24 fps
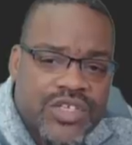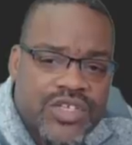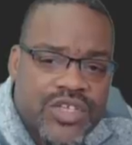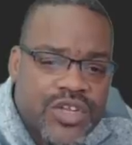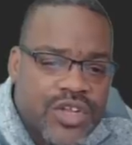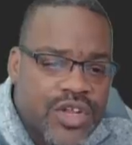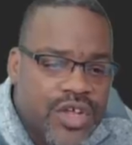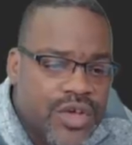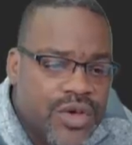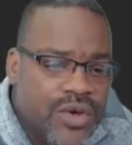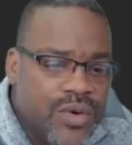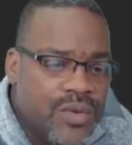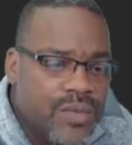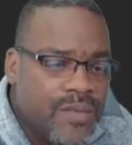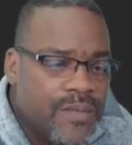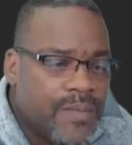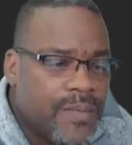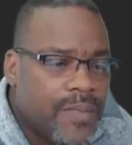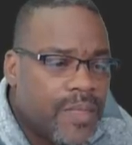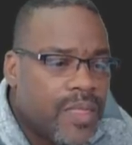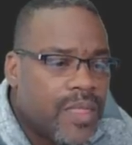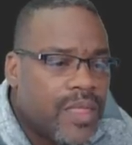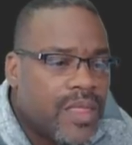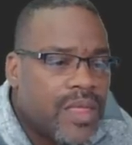New.
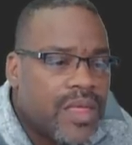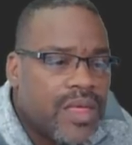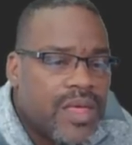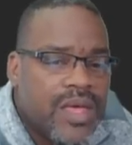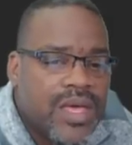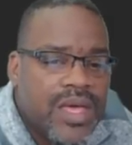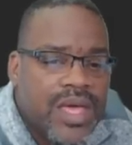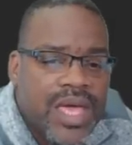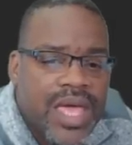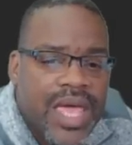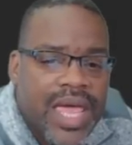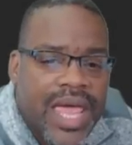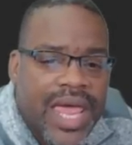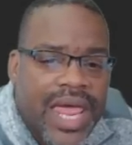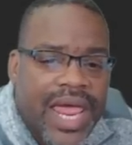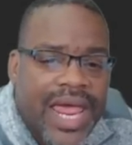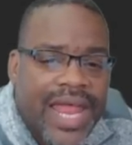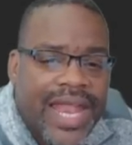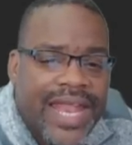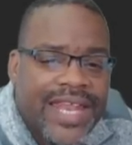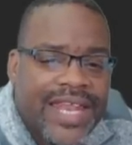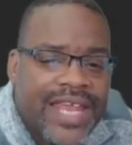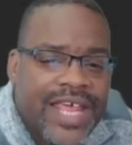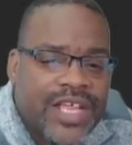
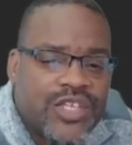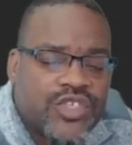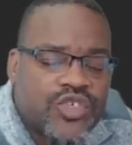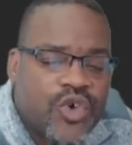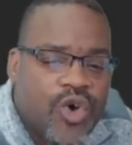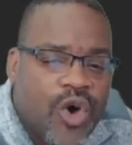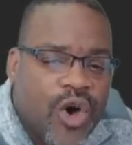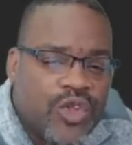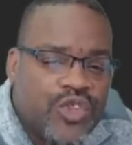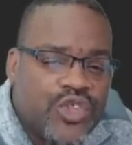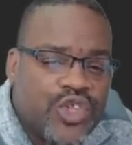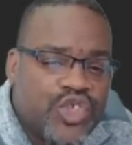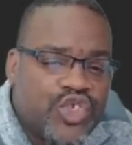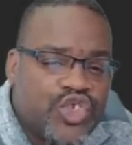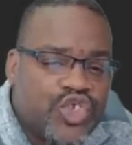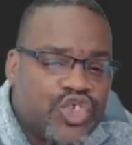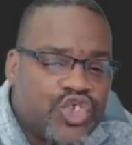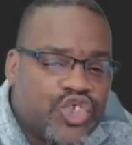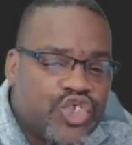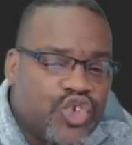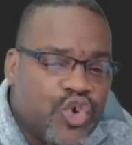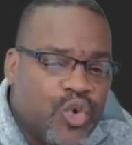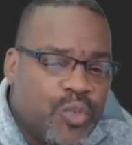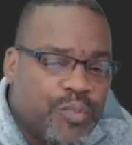And it's called the
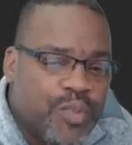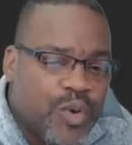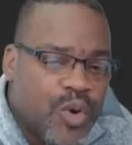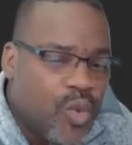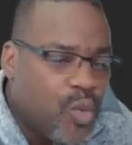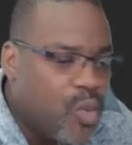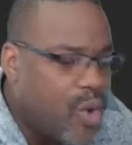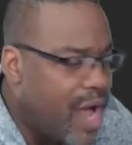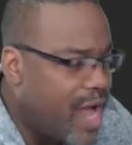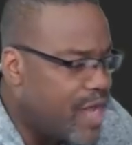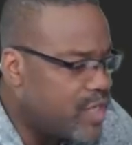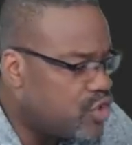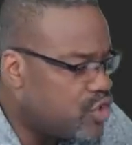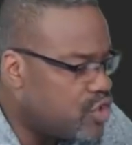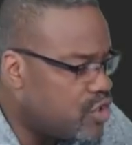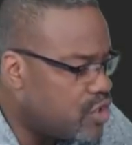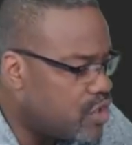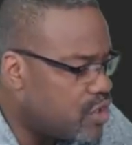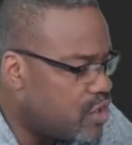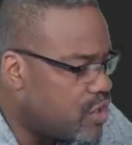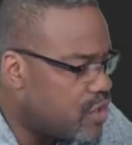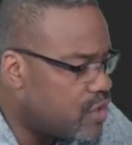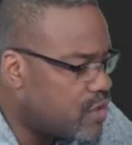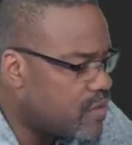Super
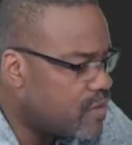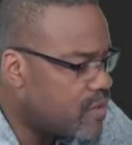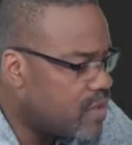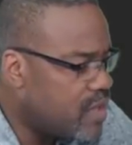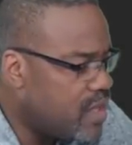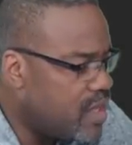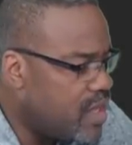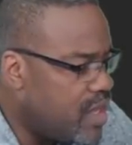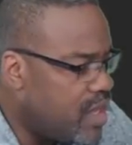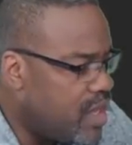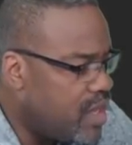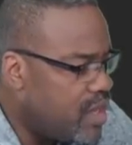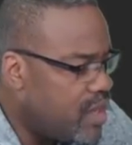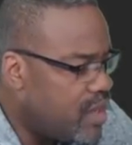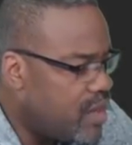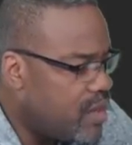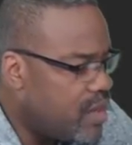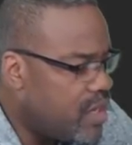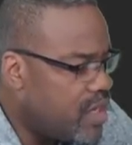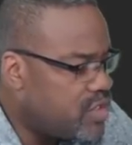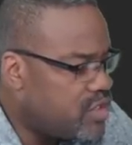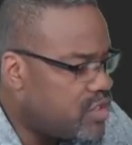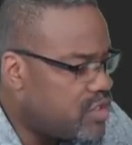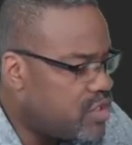Watchdog.
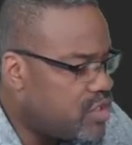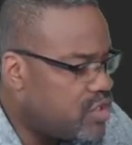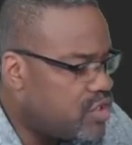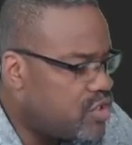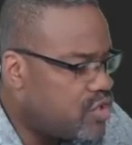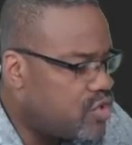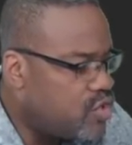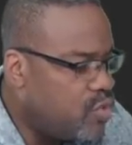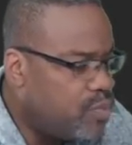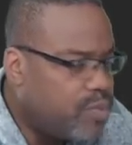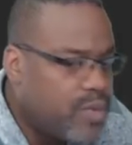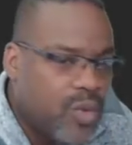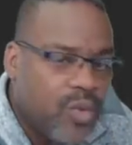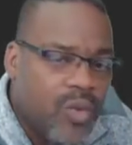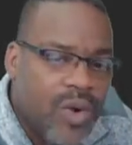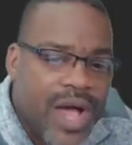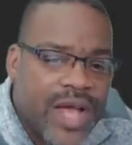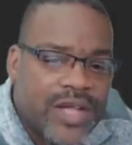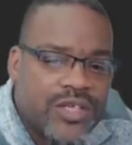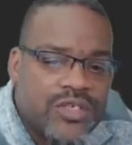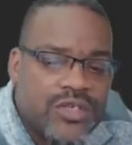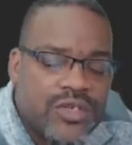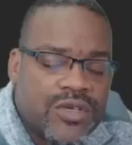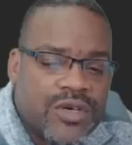It's the Super
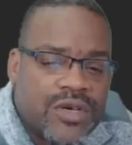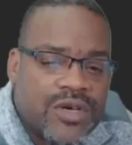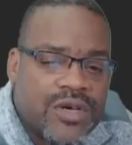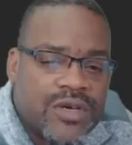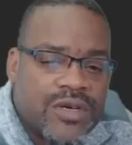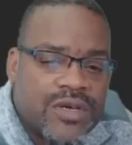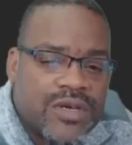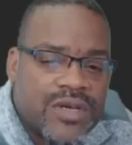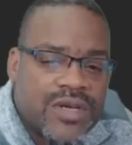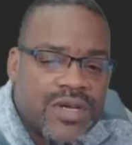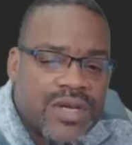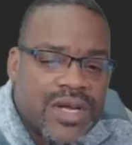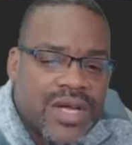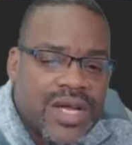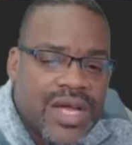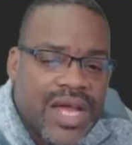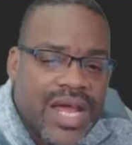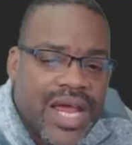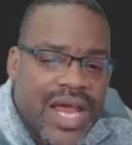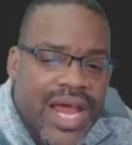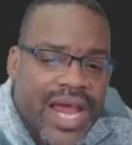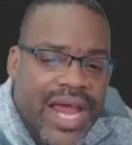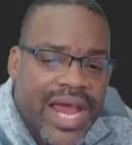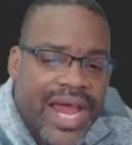Watchdog.
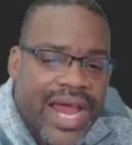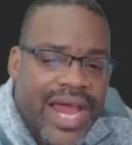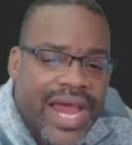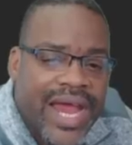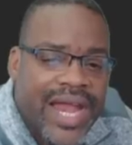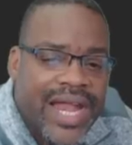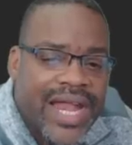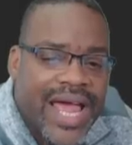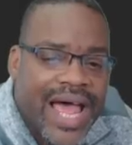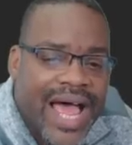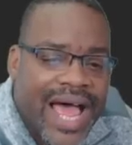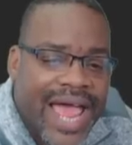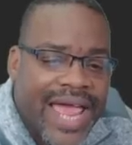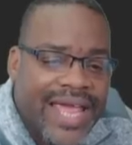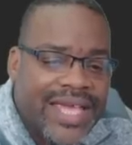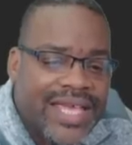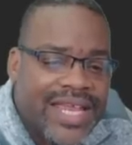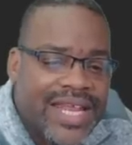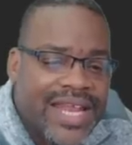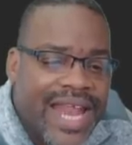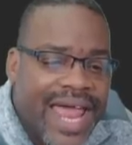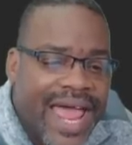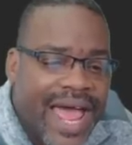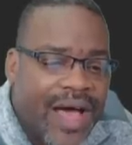And I
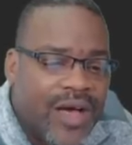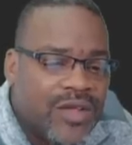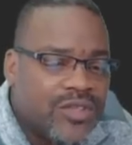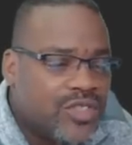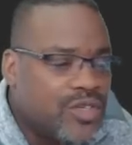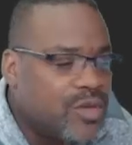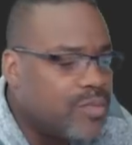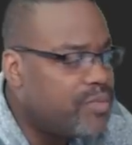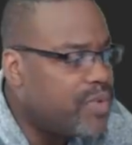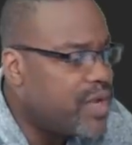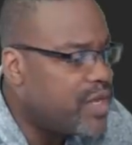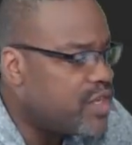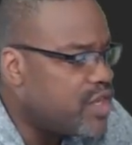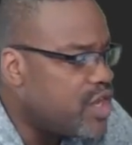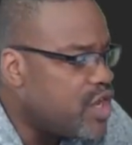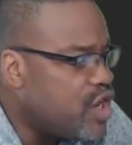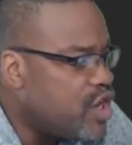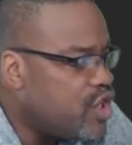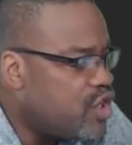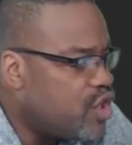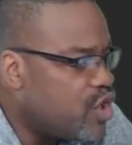can now, so, but the